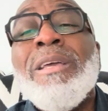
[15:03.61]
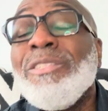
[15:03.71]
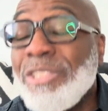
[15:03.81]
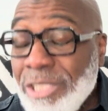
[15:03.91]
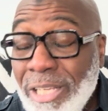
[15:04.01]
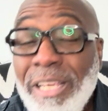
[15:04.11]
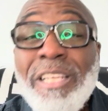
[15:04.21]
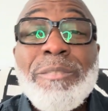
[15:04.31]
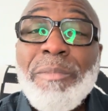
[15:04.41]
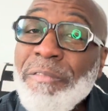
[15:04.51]

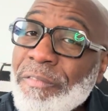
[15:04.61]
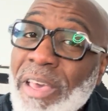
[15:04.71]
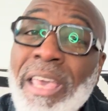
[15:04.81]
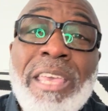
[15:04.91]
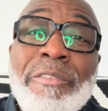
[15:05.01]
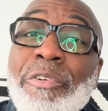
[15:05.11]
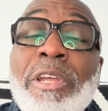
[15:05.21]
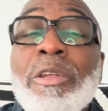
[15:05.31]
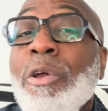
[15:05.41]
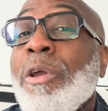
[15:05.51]
She's my
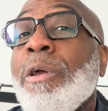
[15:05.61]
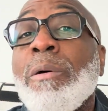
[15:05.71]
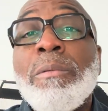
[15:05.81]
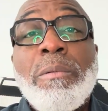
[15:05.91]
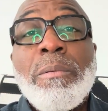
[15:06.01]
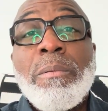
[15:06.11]
favorite girl.